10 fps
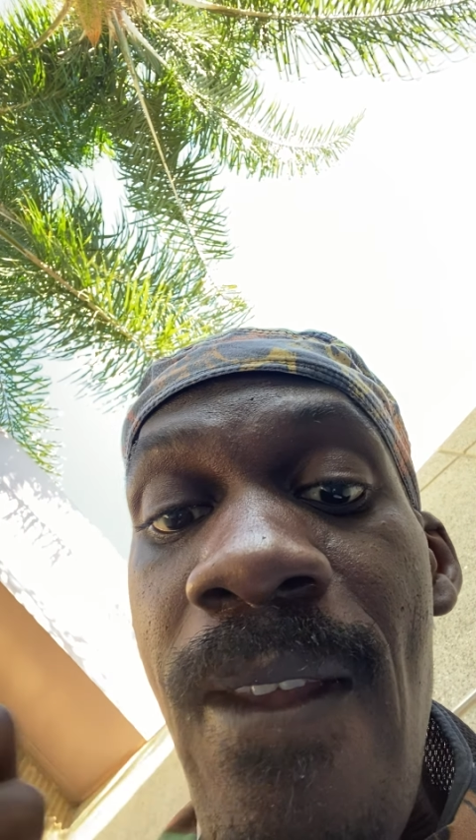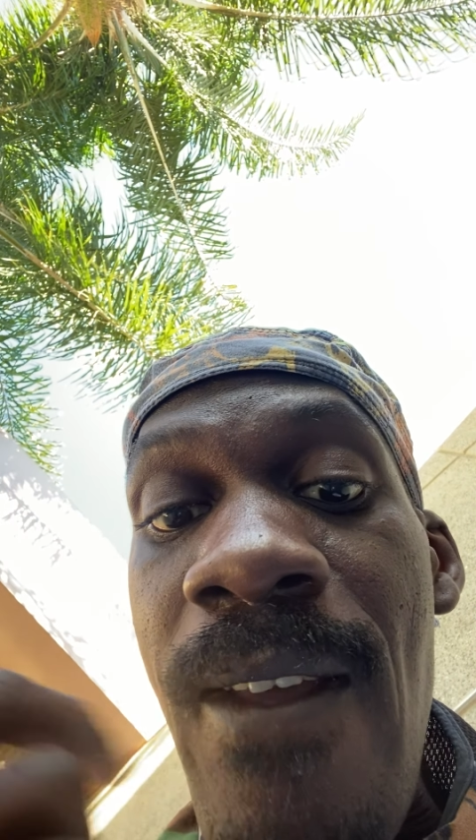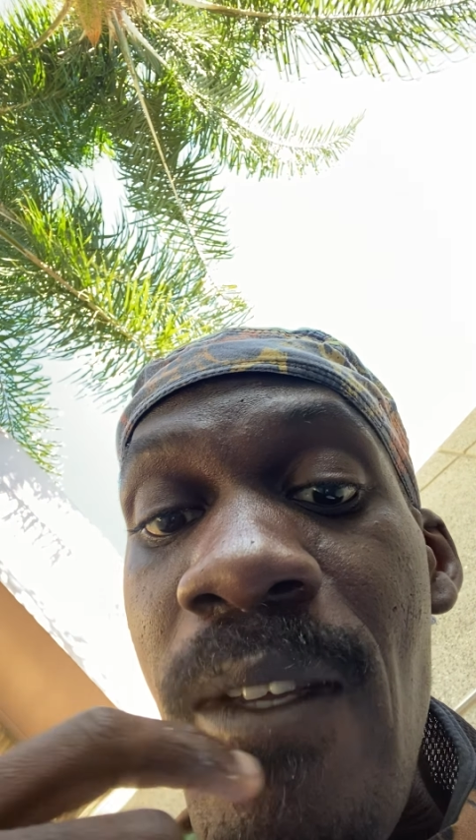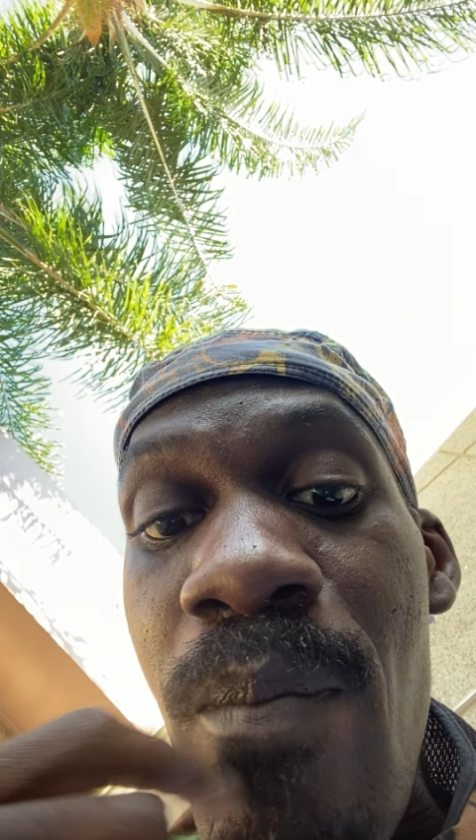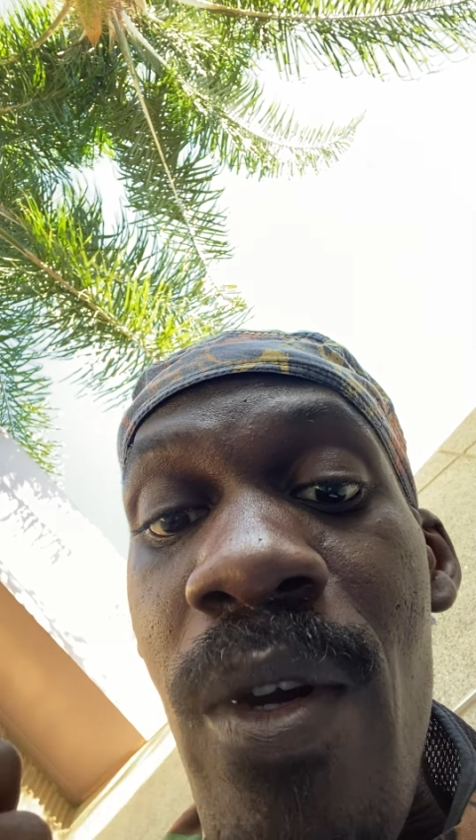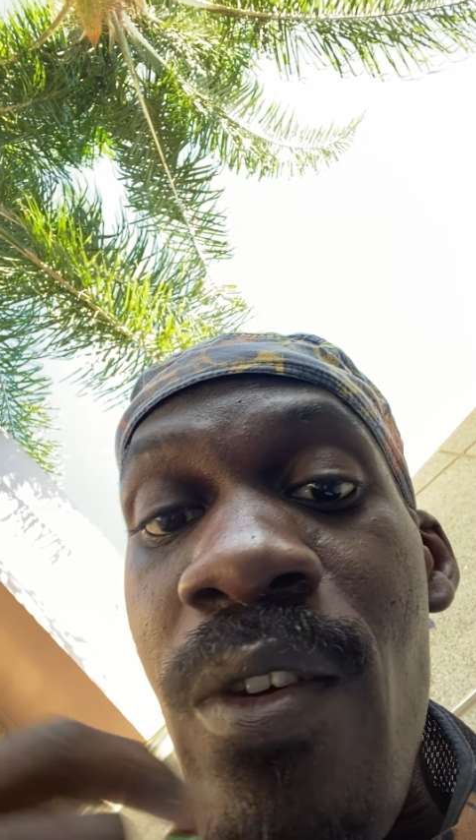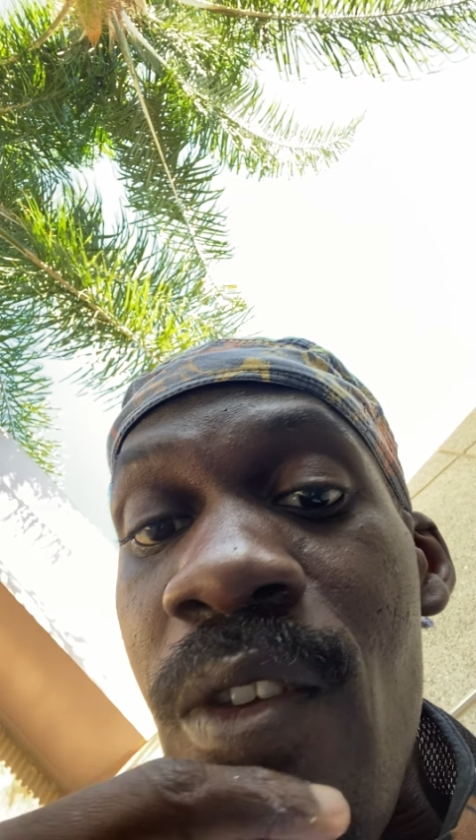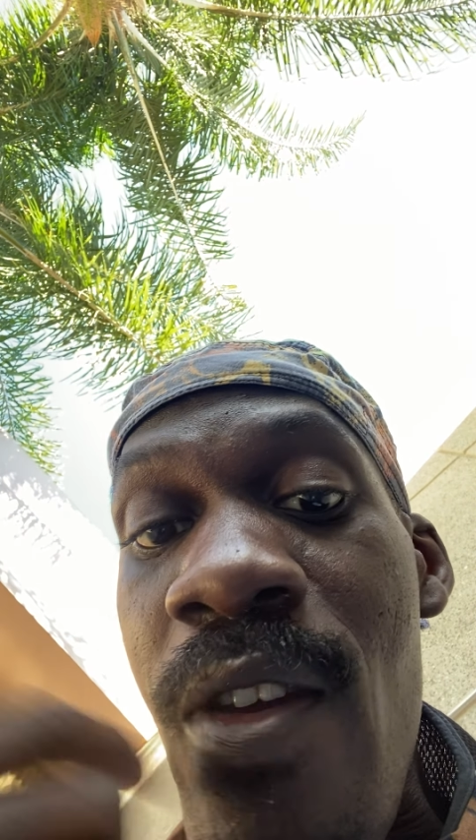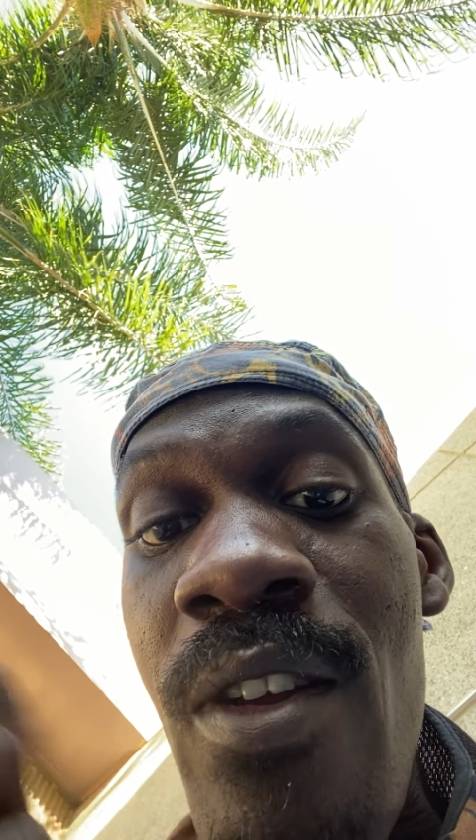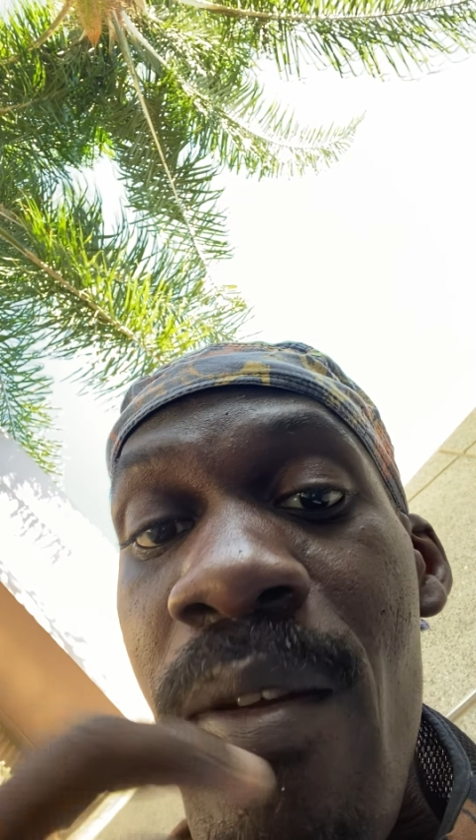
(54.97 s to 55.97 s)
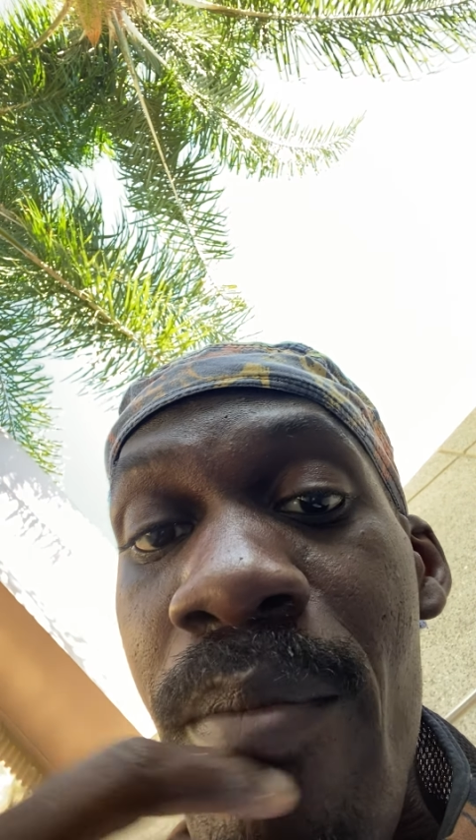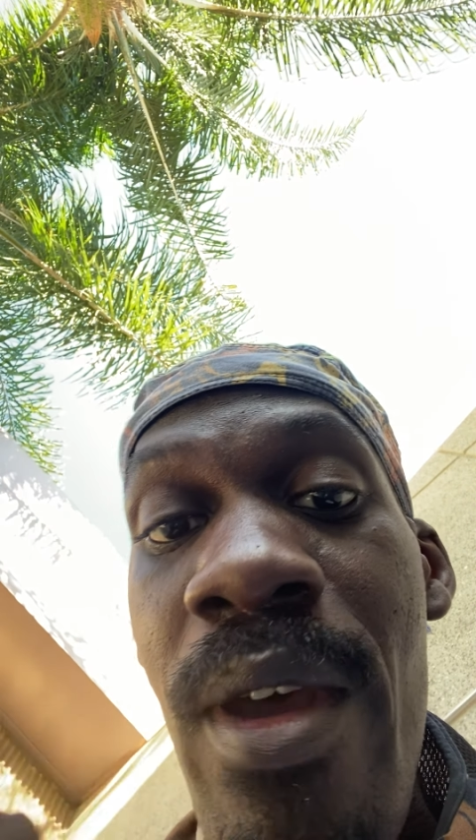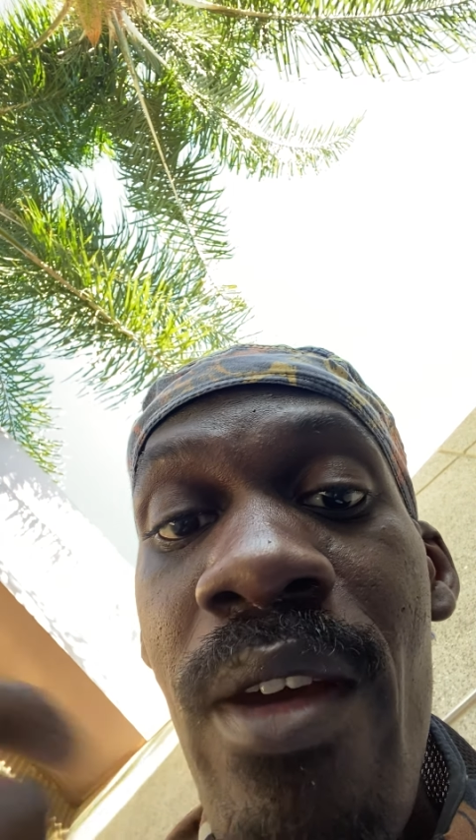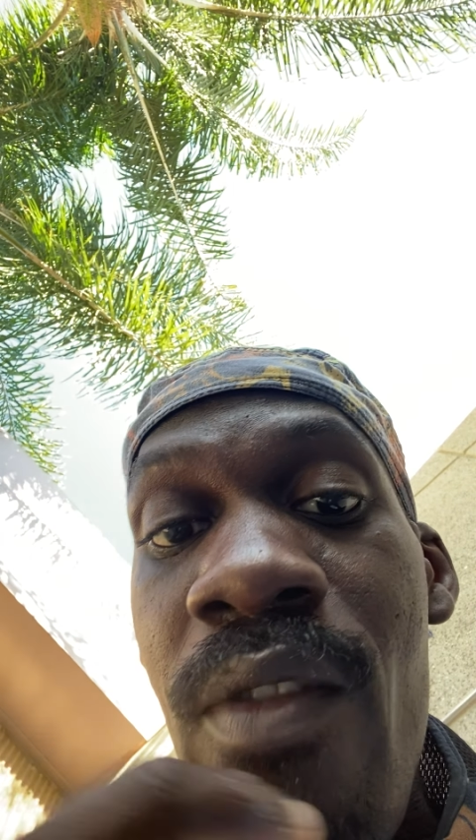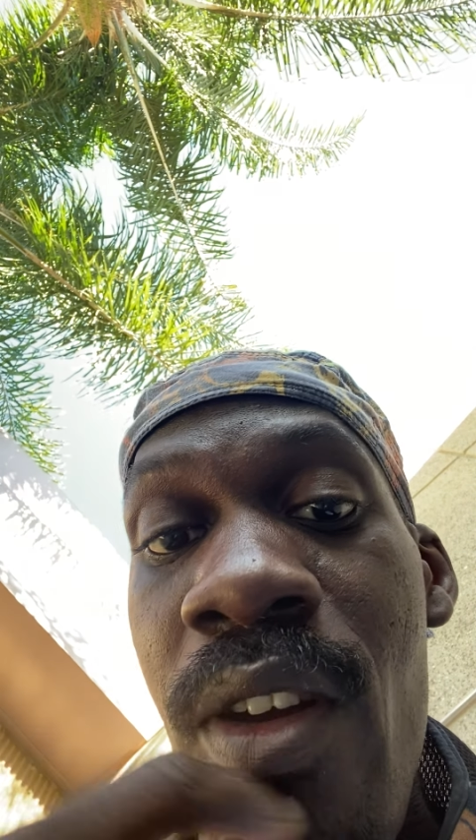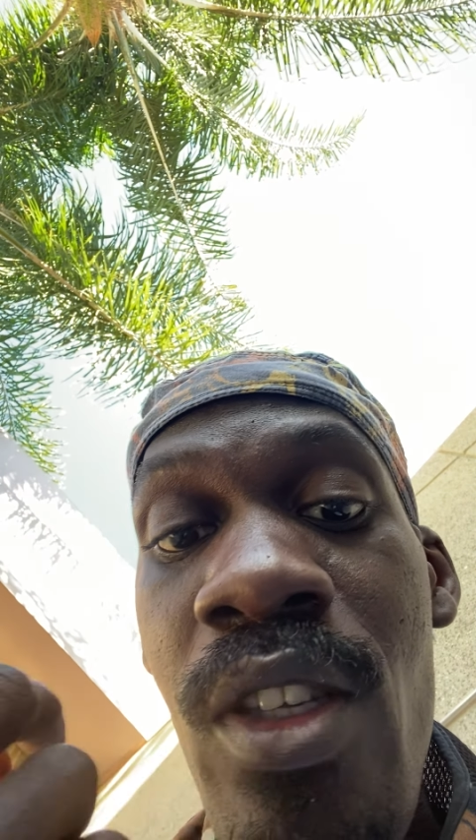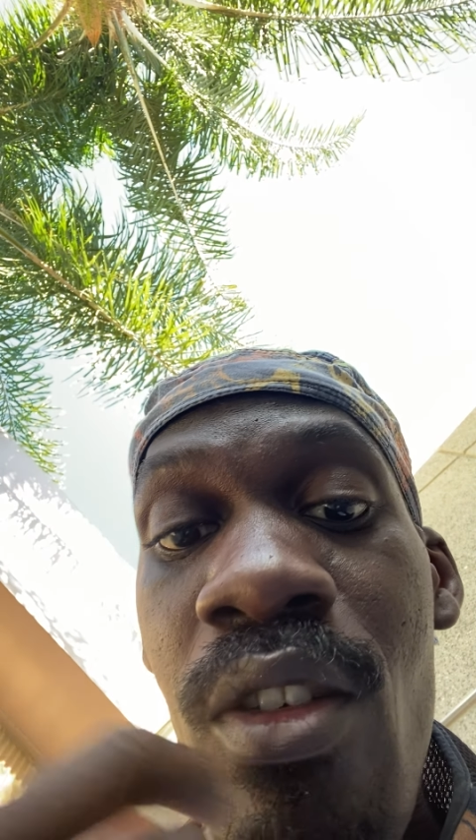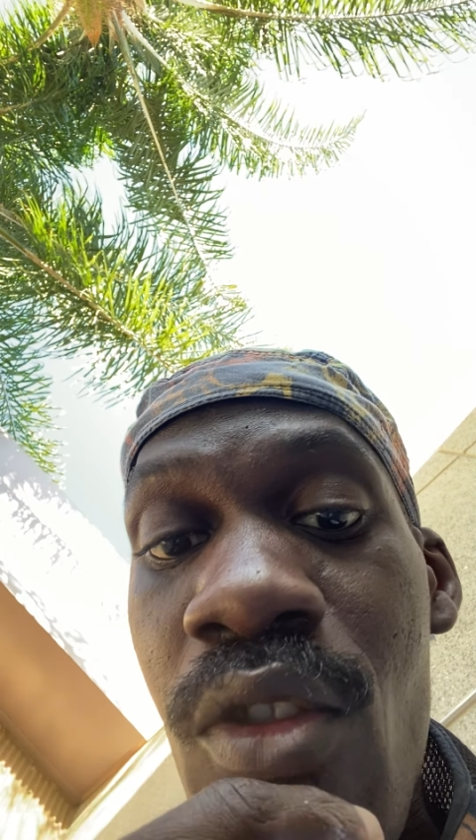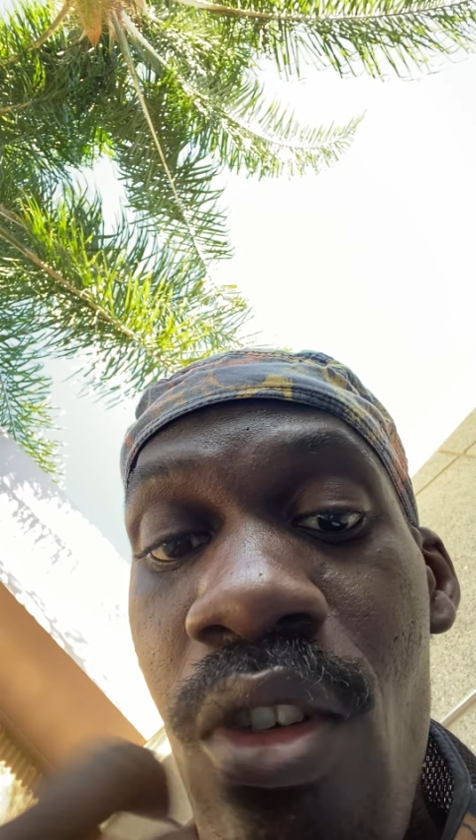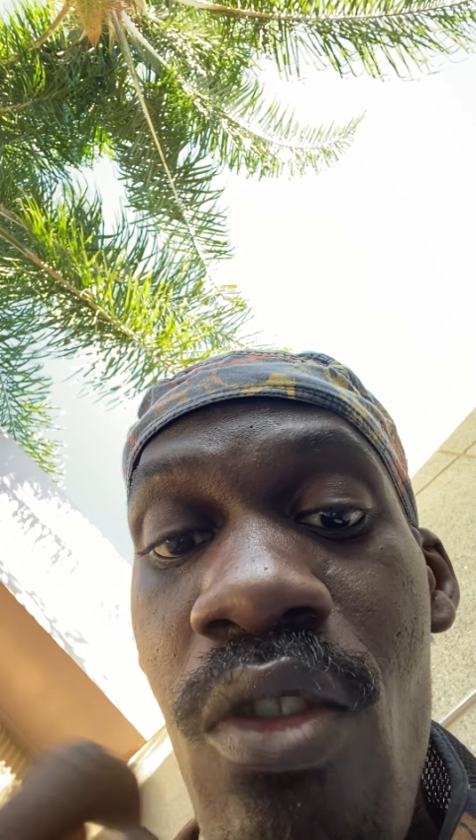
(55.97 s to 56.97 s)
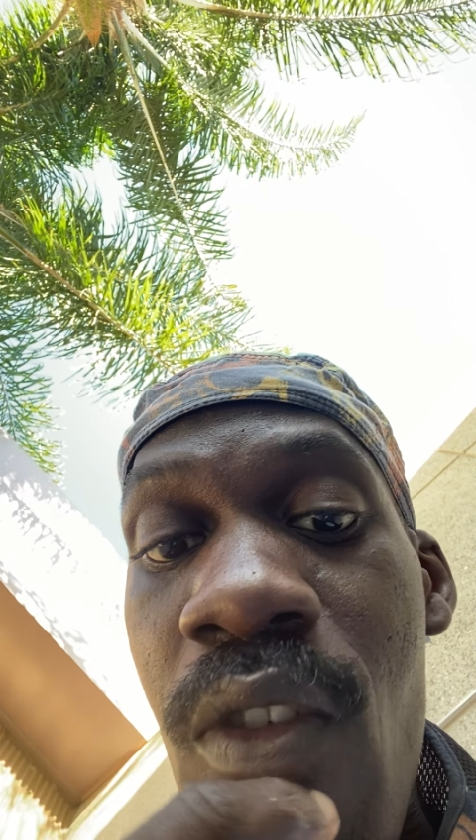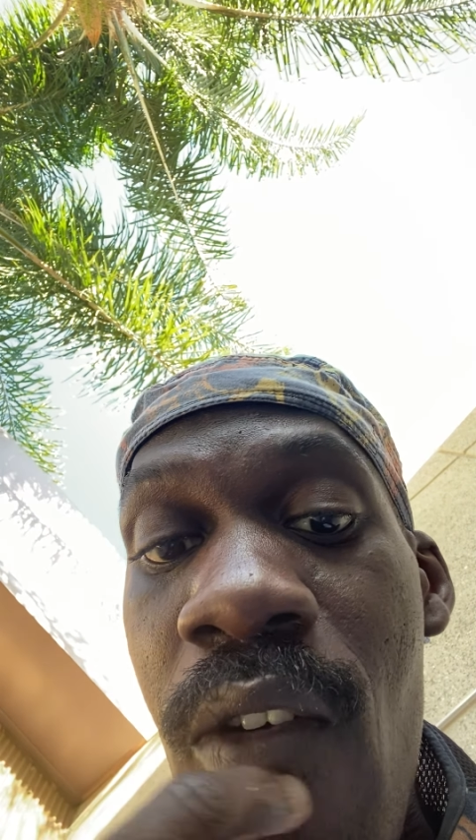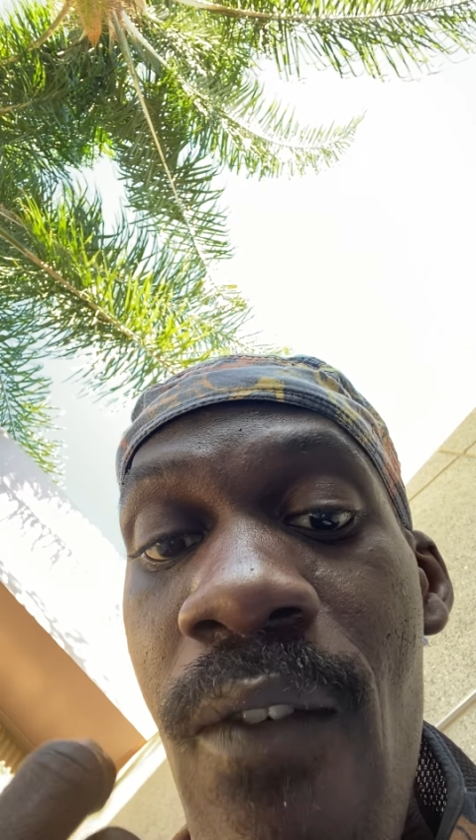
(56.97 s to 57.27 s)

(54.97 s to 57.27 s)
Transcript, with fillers: That's a birdie here in the background. It's a crow.